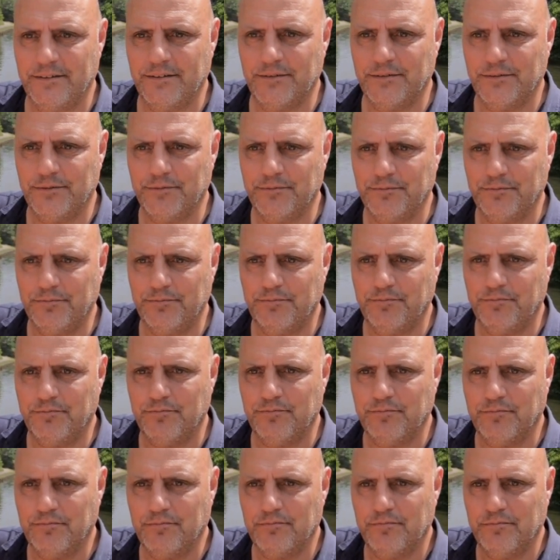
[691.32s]

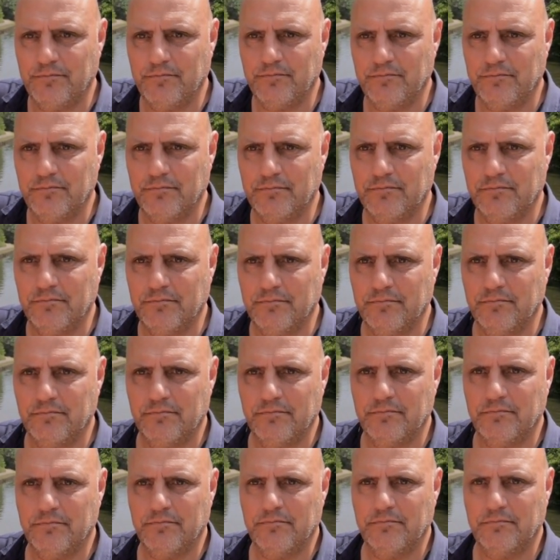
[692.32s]

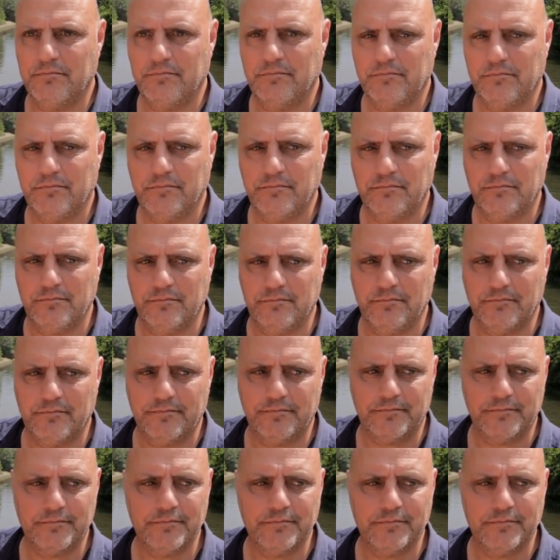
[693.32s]
This person isn't speaking.